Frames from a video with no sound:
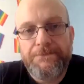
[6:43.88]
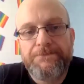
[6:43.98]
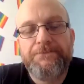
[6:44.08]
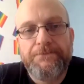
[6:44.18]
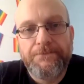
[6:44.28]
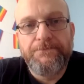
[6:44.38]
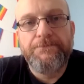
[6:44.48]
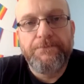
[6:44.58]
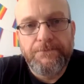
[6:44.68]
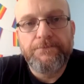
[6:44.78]
So
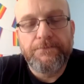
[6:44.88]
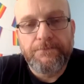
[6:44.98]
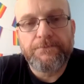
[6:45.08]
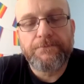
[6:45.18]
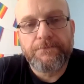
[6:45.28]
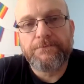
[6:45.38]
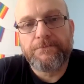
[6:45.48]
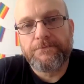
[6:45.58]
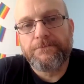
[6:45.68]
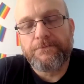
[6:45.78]
it's about how we can
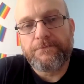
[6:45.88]
start to